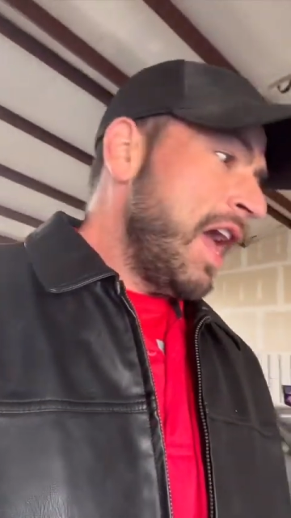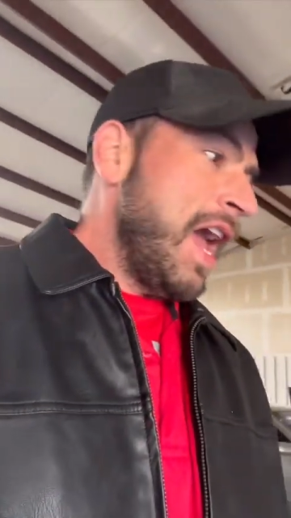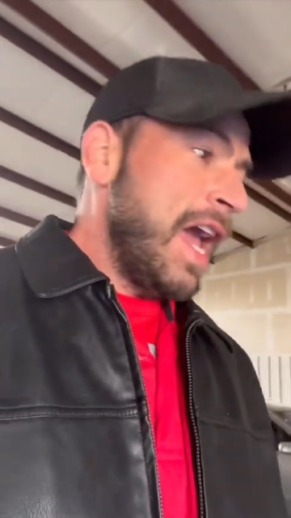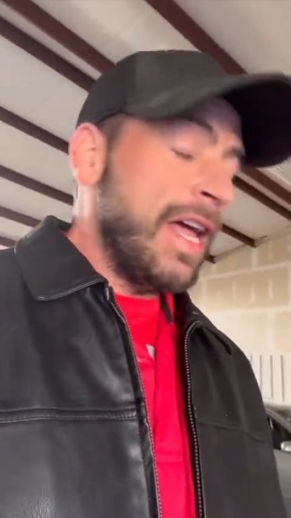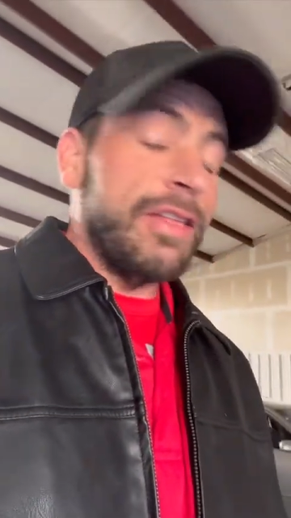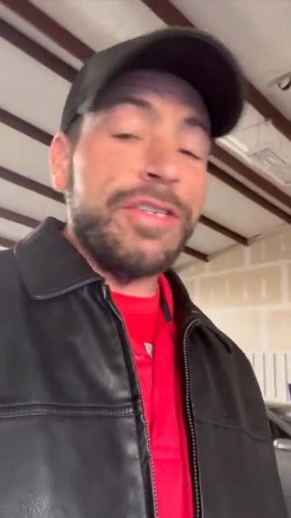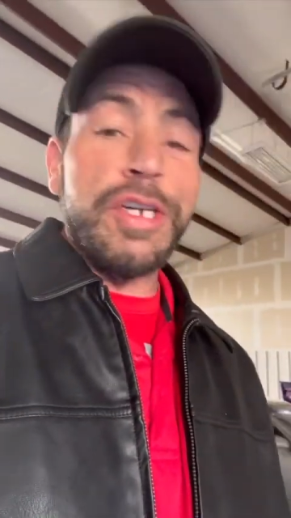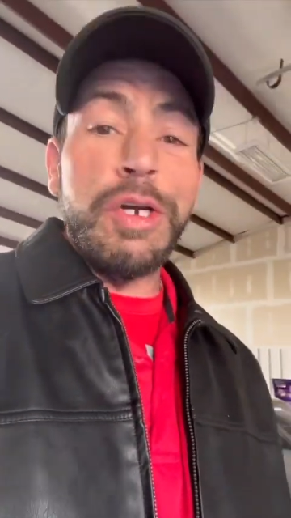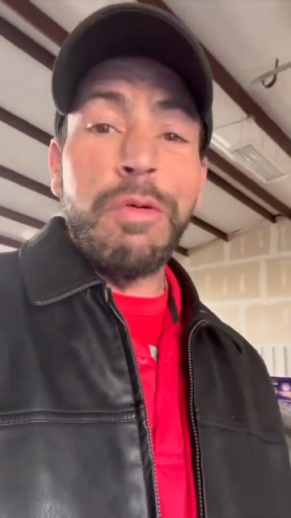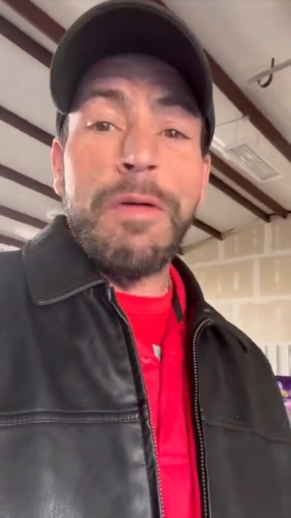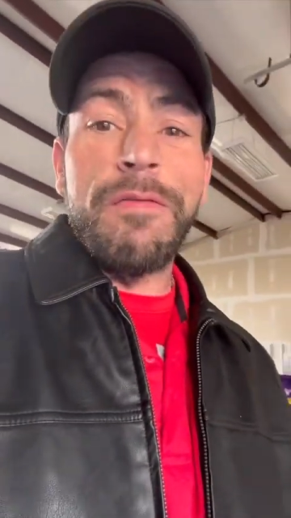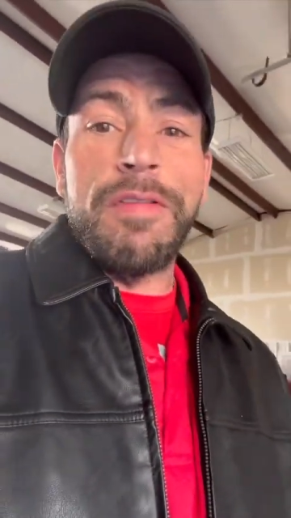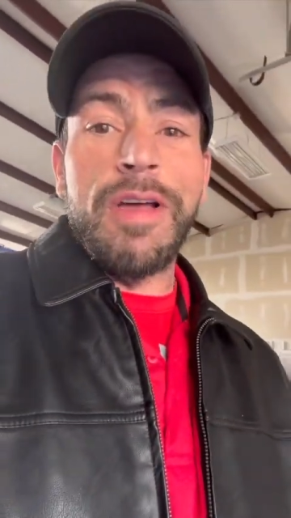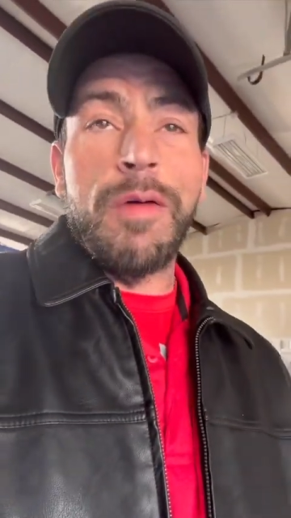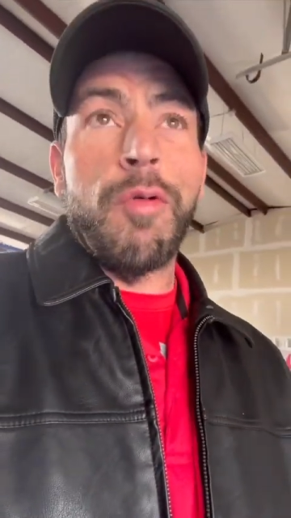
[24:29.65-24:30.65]
and 2
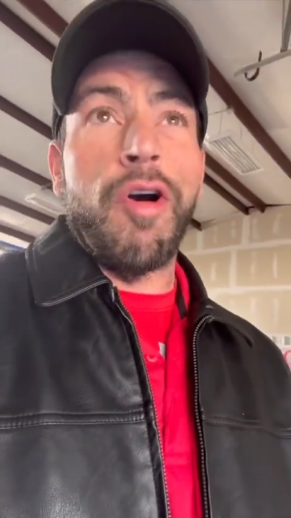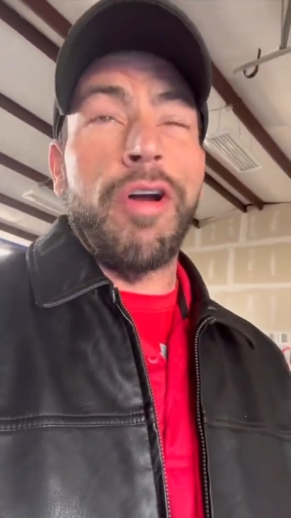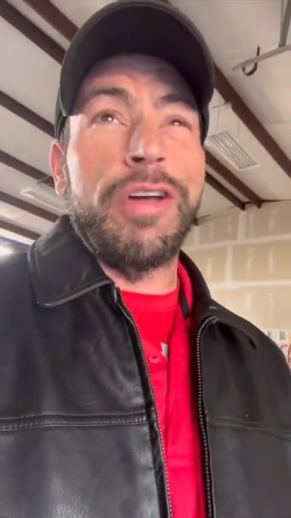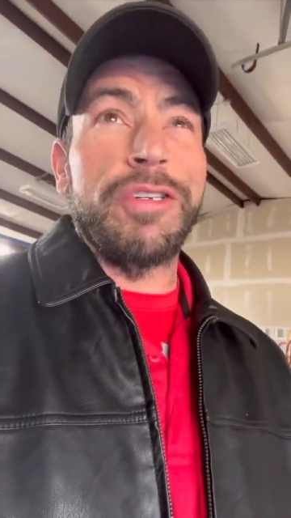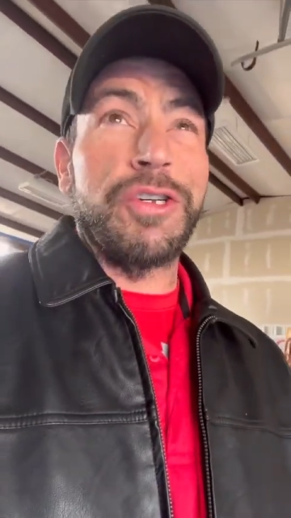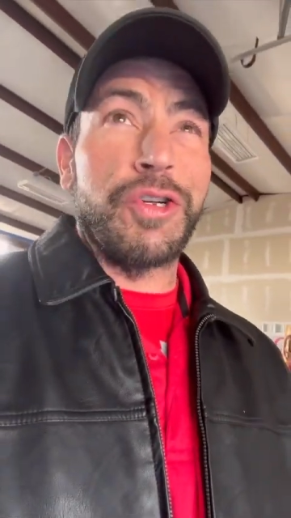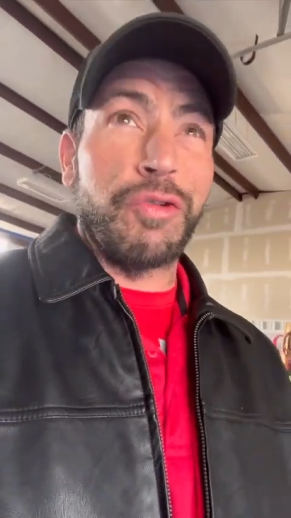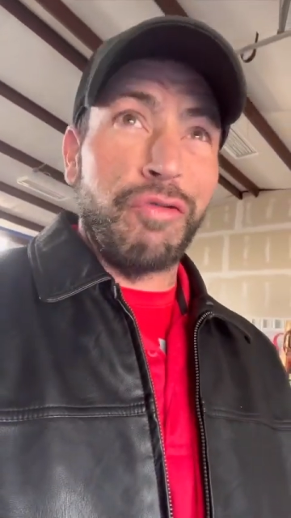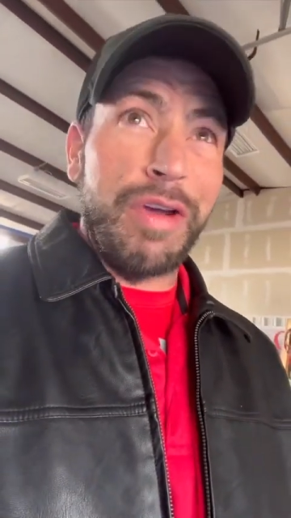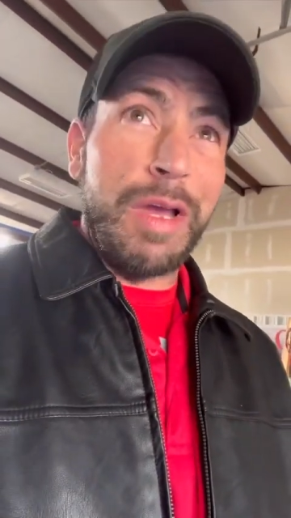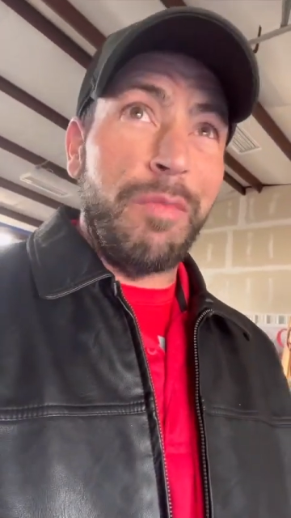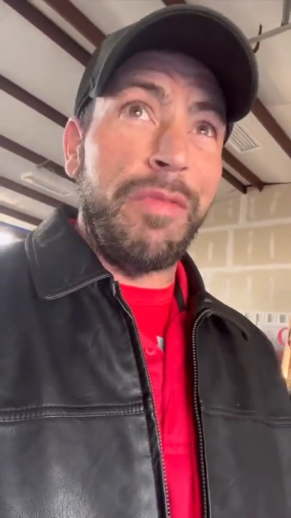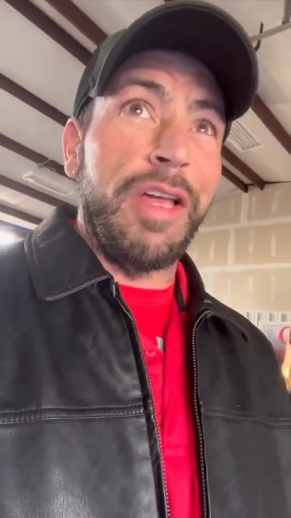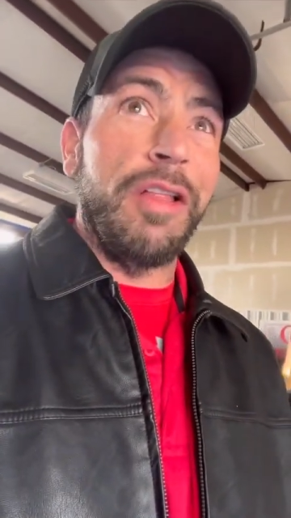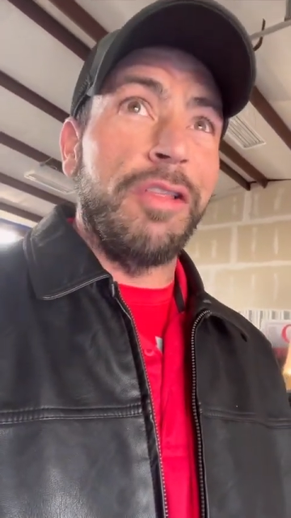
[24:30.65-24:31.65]
of them are
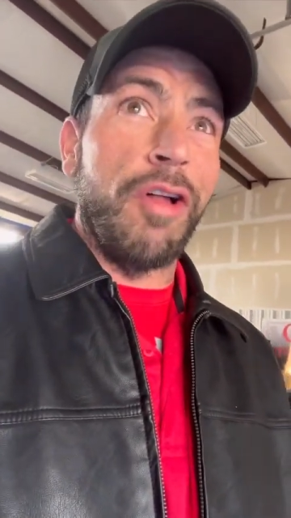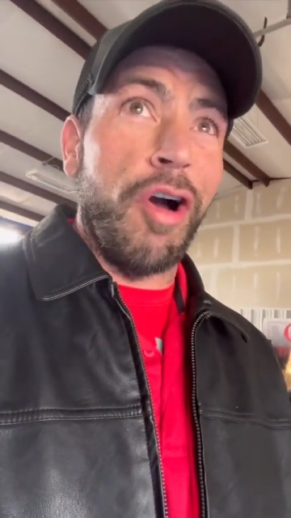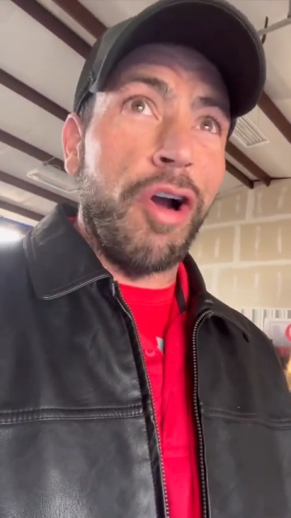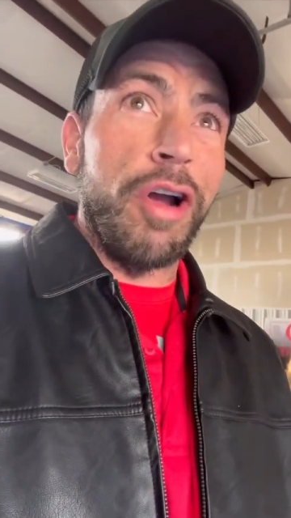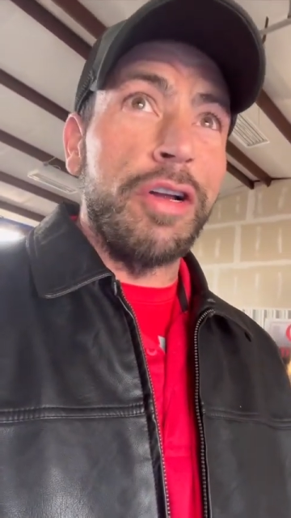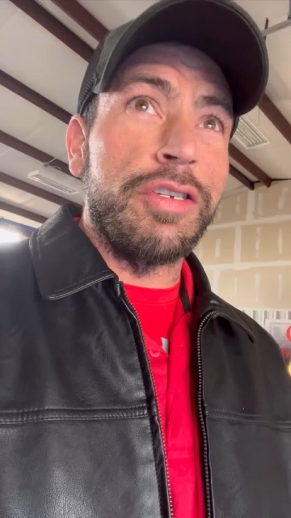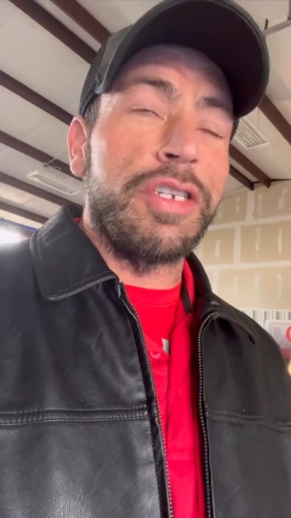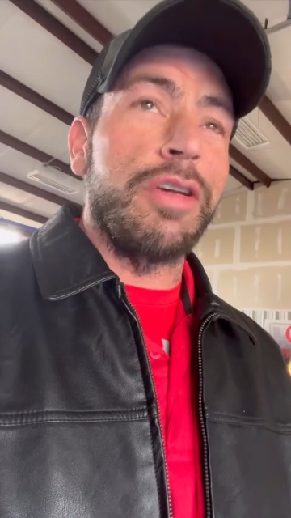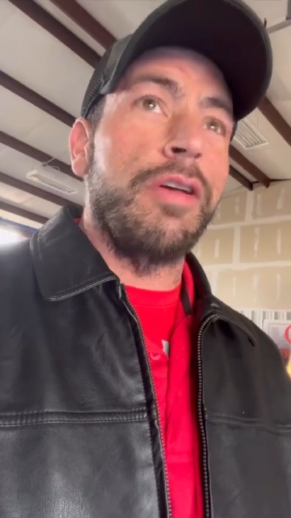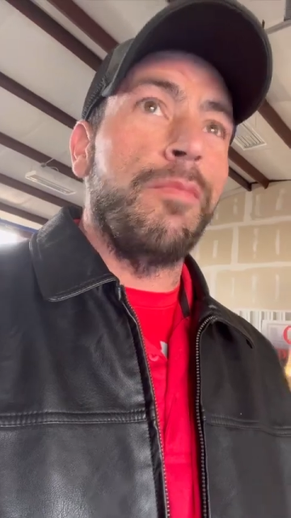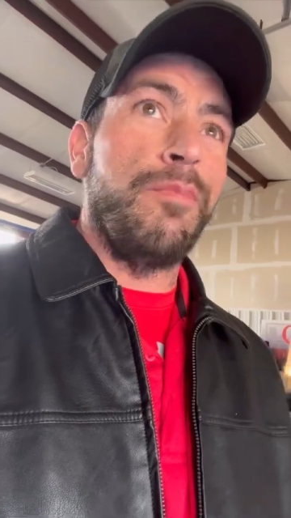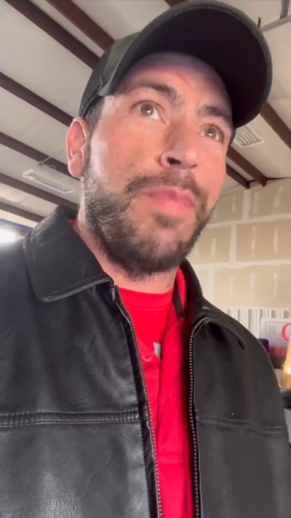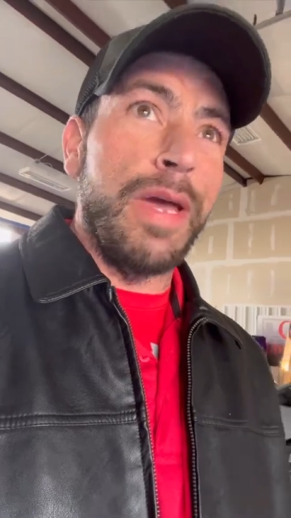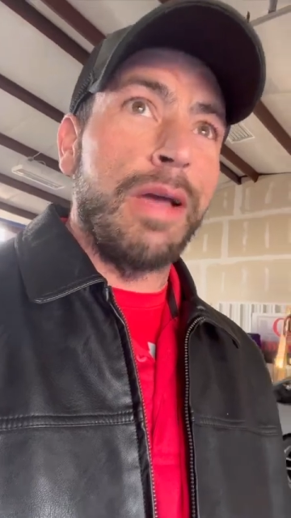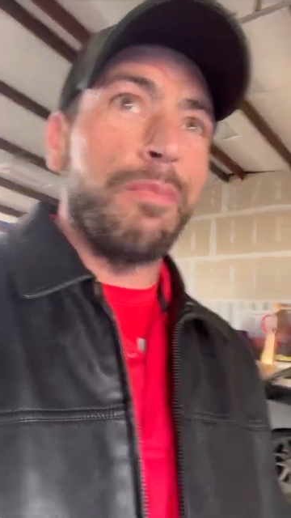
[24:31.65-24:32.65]
extremely large,
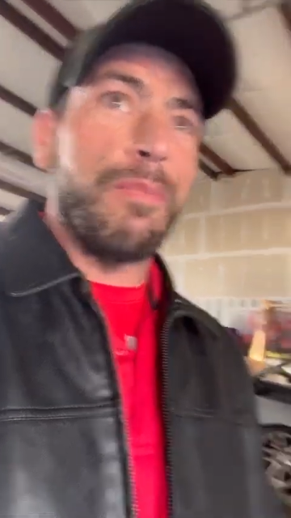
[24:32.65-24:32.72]
big